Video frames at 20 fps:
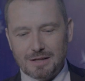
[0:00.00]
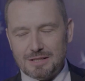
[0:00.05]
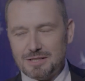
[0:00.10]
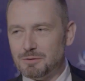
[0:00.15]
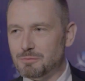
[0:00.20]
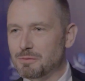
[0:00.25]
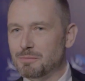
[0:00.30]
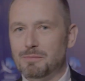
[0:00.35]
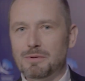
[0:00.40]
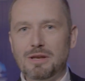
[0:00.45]

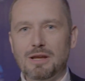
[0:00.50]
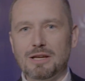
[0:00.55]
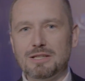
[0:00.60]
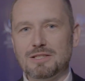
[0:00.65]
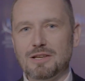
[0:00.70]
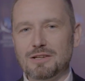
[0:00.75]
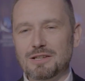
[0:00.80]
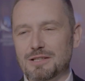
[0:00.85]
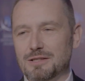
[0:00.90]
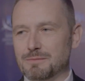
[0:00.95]
So I
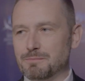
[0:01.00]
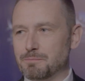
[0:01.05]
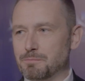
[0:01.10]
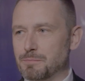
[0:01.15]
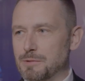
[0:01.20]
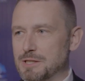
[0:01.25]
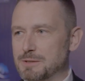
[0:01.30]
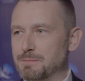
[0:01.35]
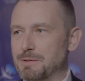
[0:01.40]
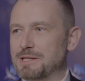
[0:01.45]
started
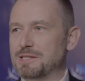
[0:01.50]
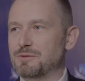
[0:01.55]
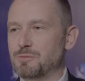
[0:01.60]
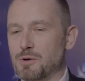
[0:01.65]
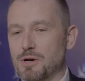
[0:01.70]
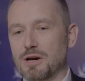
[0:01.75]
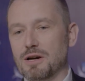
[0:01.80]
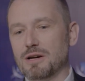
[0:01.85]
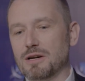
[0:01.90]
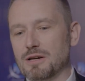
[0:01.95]
this piece of
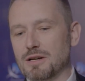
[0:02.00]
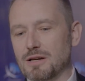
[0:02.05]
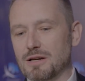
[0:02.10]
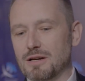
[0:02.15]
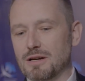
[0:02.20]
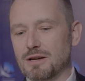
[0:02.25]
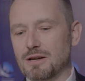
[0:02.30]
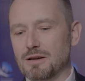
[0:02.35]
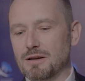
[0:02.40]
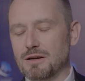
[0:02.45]
work,
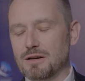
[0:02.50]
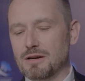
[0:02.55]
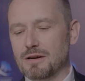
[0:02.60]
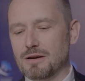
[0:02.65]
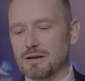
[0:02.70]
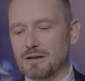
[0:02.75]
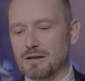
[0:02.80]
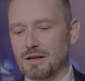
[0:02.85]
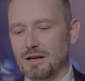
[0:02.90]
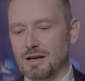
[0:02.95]

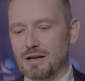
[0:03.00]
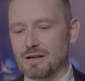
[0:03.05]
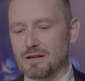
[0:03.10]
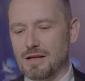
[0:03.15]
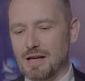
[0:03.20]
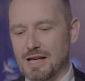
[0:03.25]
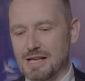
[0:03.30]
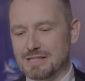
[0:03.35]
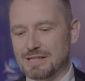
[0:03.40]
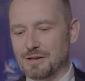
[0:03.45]

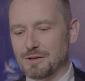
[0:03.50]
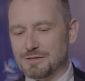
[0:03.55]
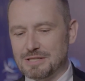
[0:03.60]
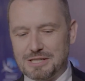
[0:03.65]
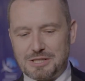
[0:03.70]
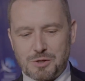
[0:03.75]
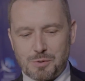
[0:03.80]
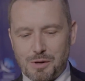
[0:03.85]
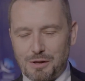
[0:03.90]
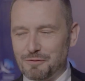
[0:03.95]
I said on
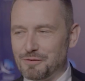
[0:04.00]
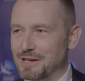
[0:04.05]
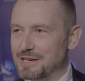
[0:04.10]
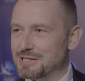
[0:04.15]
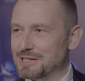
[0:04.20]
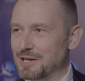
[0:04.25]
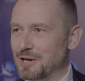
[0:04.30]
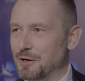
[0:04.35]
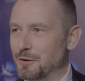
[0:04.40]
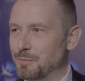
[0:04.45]
stage 12
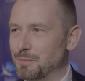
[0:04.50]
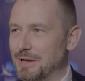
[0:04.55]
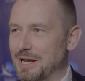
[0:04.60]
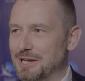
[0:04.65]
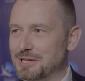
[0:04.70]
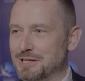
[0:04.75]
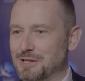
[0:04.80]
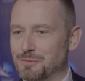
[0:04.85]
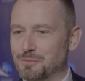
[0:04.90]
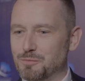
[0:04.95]
years ago, but
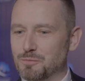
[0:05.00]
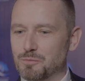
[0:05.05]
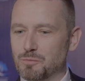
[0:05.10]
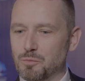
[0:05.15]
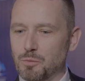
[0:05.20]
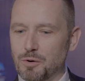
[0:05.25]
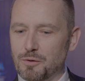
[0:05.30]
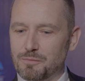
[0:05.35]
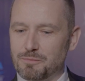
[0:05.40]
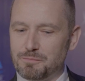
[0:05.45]
actually
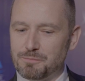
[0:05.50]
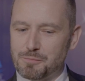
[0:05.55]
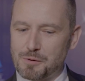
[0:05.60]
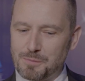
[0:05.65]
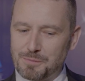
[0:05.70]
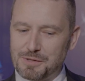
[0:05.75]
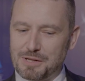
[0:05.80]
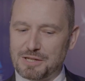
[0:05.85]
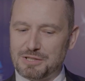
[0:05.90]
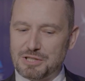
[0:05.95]
what
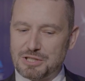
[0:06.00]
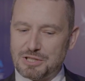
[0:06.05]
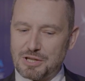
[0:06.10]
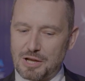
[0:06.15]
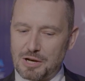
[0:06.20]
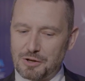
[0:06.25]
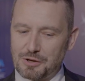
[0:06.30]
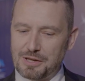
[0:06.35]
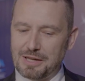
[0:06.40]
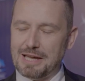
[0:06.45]
prompted us to
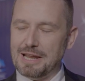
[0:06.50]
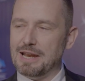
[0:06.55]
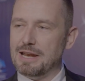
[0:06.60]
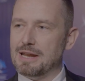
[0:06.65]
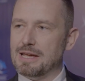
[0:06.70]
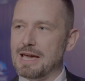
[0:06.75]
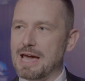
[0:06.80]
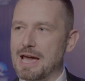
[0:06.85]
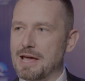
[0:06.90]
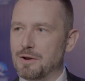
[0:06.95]
start looking at it
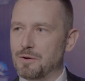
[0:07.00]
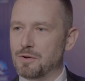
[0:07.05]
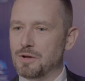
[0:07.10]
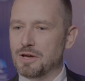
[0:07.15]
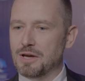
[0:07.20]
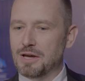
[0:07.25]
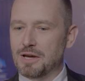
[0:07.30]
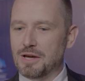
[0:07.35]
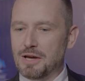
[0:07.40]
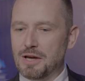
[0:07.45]
again
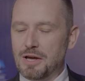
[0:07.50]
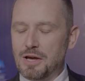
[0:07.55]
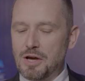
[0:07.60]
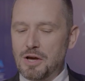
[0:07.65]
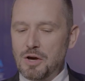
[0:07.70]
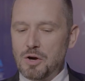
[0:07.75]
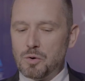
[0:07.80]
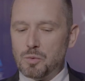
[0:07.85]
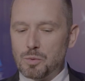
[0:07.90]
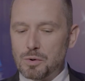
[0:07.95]

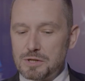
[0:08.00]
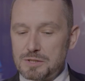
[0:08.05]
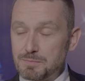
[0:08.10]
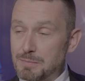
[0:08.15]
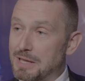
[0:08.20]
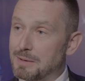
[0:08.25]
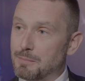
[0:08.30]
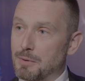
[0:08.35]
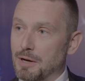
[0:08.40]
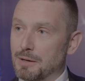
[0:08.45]
was
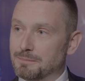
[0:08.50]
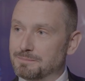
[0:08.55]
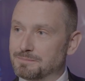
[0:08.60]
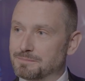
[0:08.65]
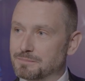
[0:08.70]
Myanmar.